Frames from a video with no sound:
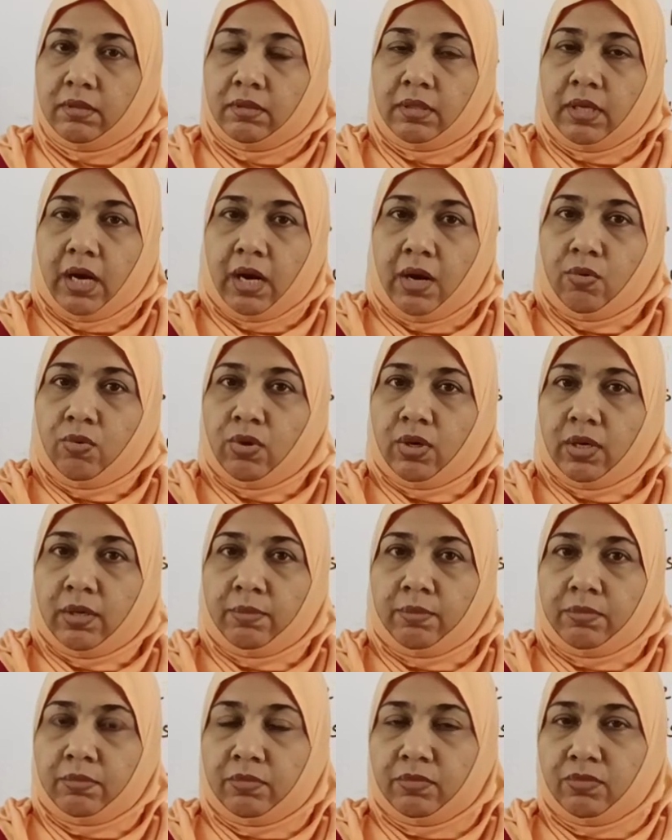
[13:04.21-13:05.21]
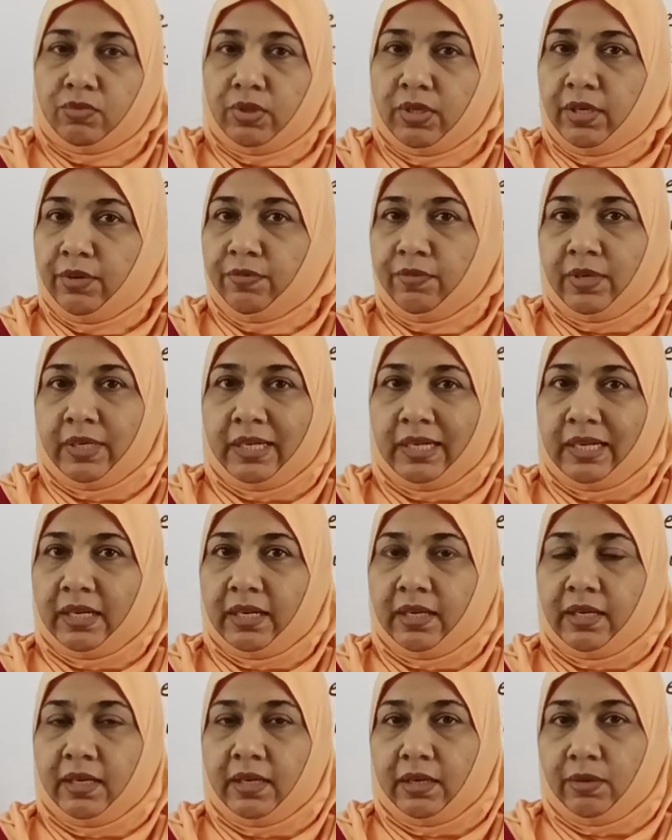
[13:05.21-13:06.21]
the outcome would
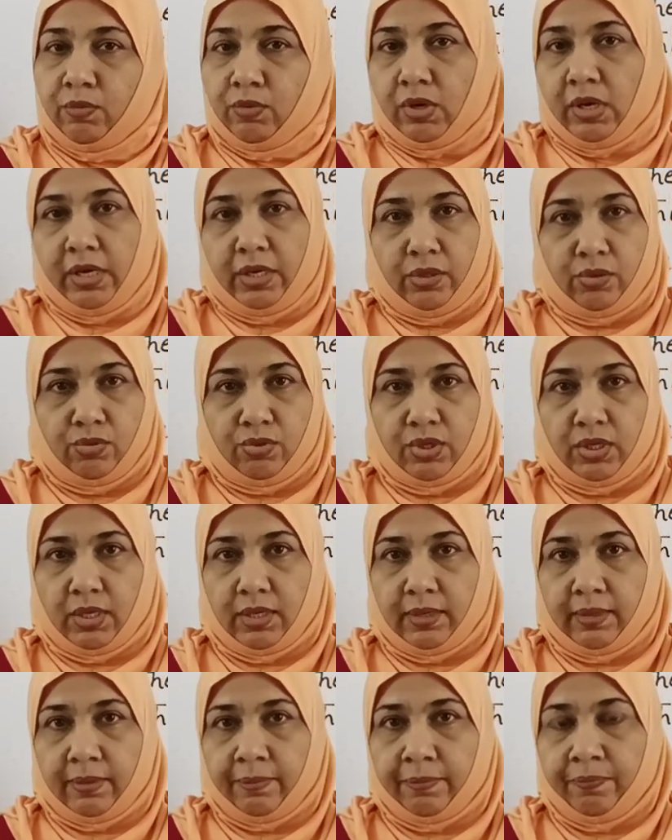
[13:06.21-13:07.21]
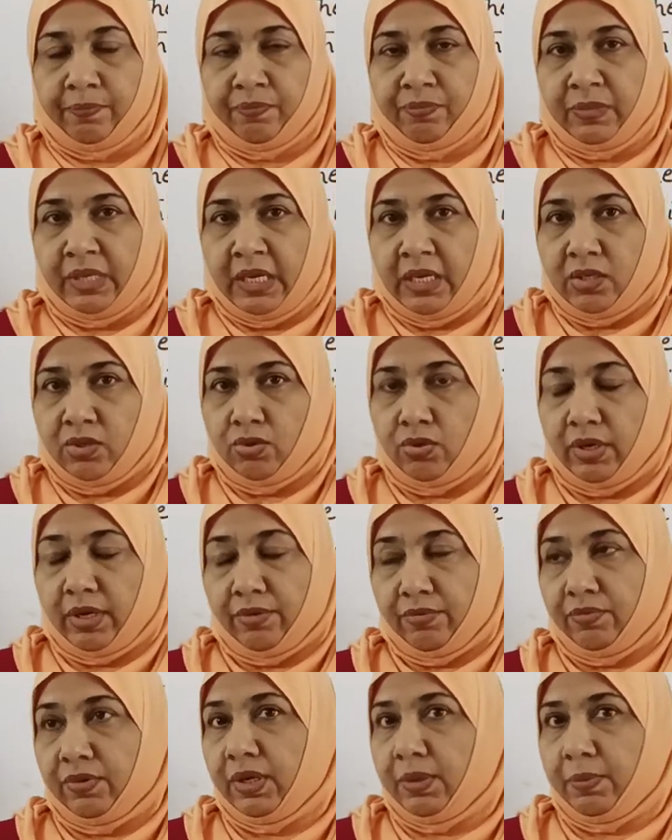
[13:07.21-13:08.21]
definitely I would like to see. So
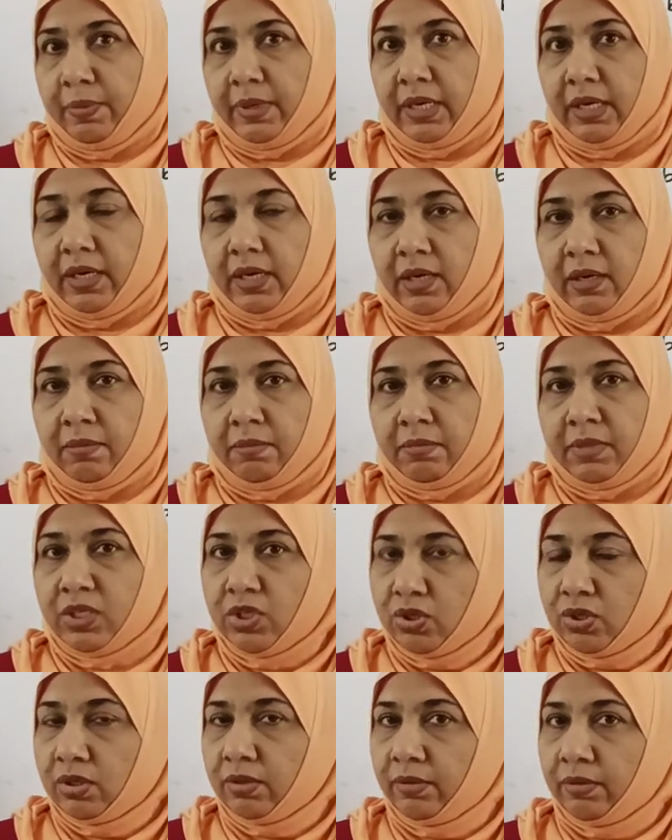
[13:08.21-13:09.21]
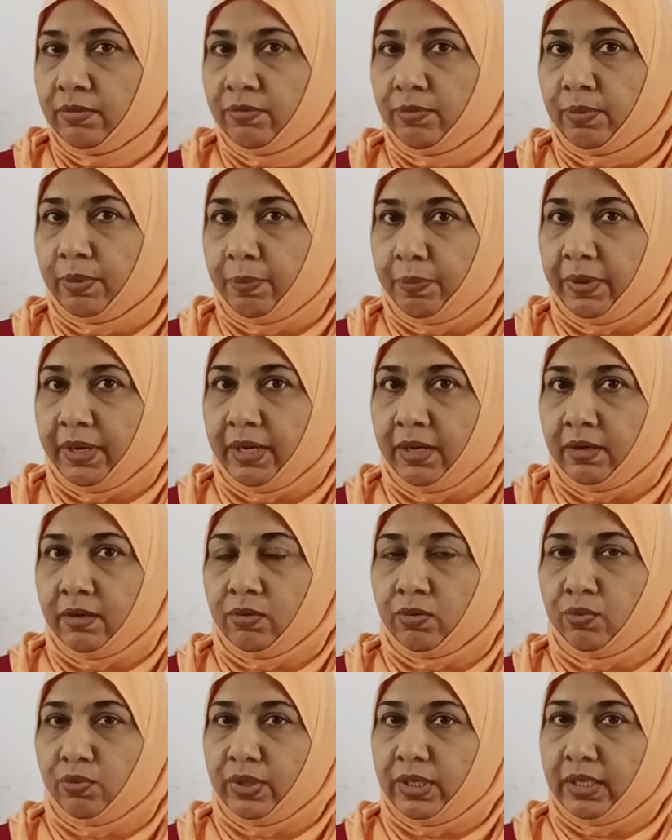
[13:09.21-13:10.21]
everybody must
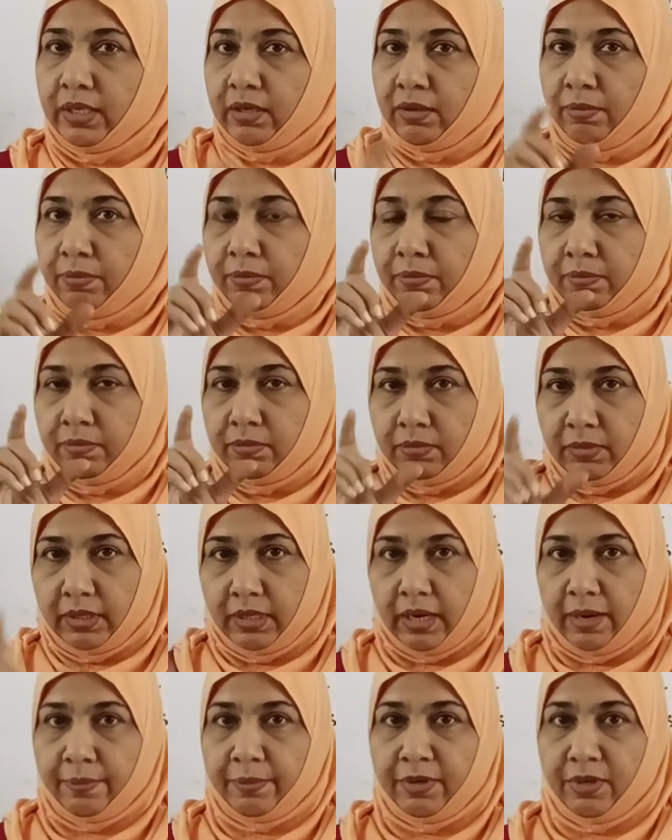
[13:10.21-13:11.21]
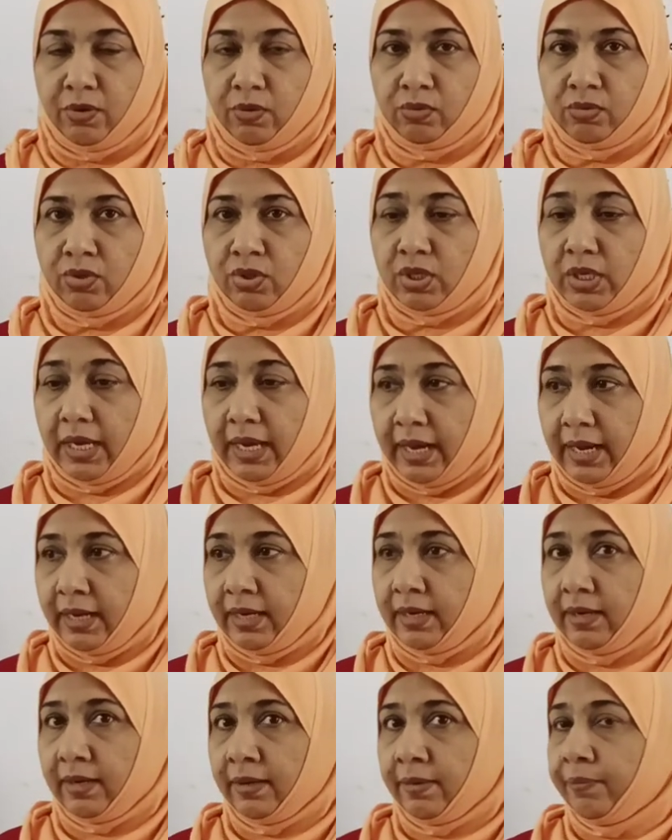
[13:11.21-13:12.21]
prepare with their grammar notes,
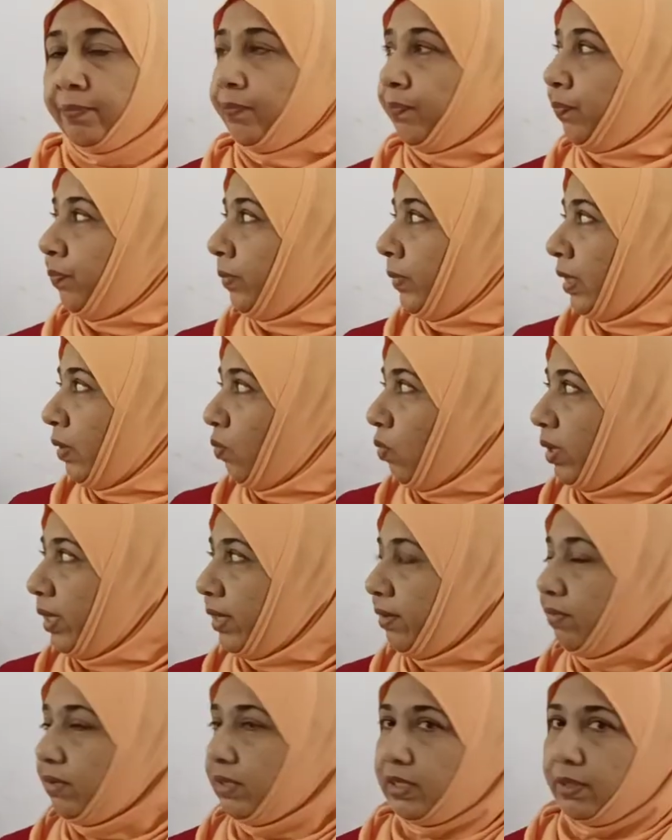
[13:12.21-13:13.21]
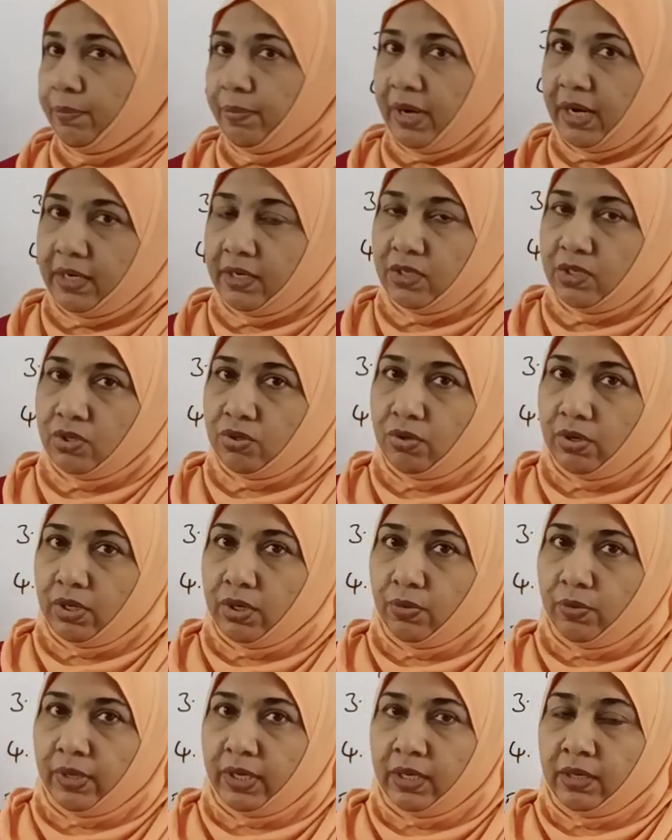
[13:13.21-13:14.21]
and whatever the practice you are
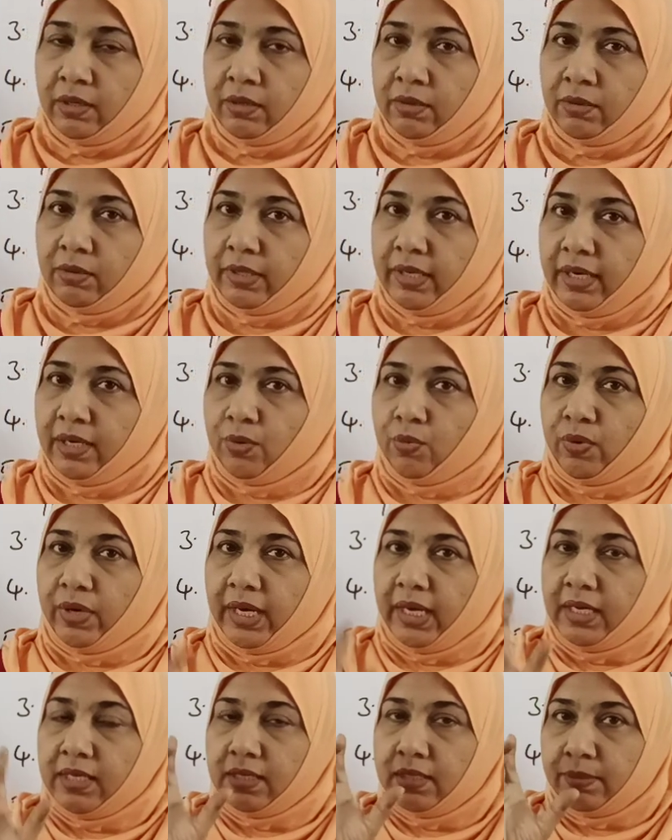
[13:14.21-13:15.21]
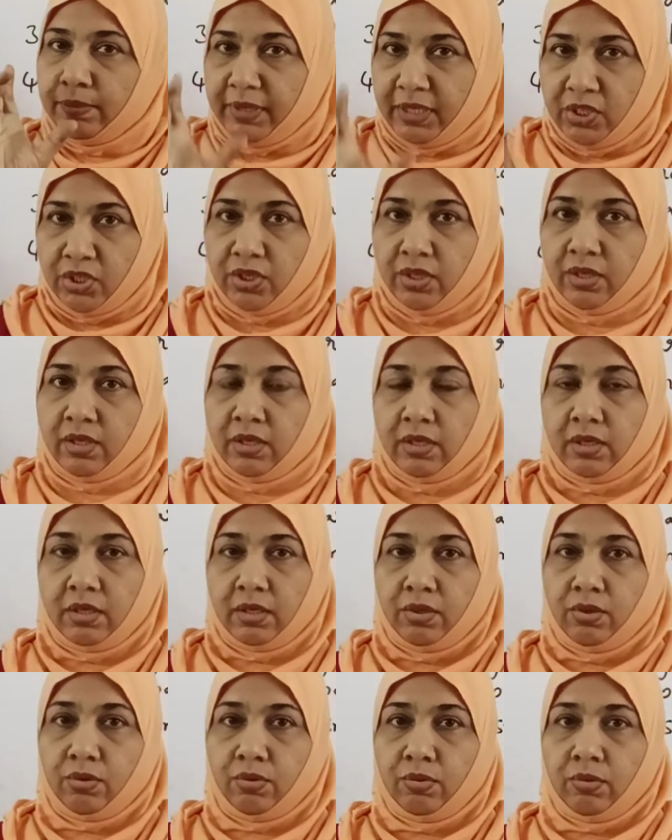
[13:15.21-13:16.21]
doing, date wise mention it
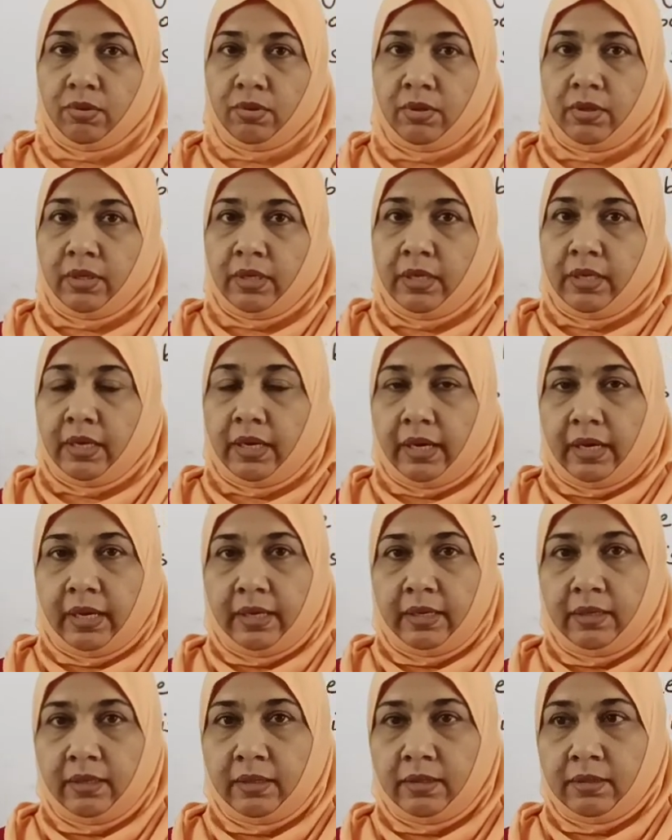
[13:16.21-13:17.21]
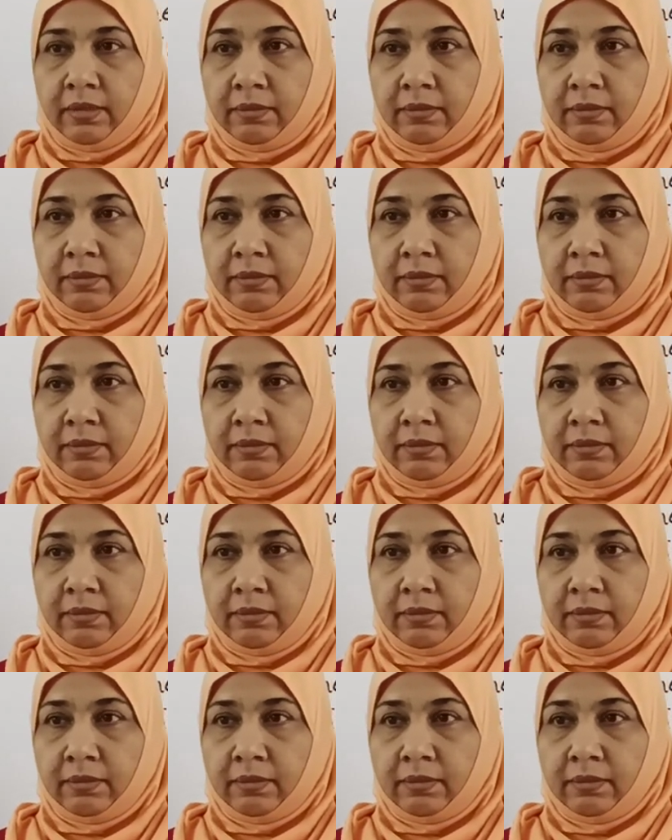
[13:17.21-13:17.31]
into and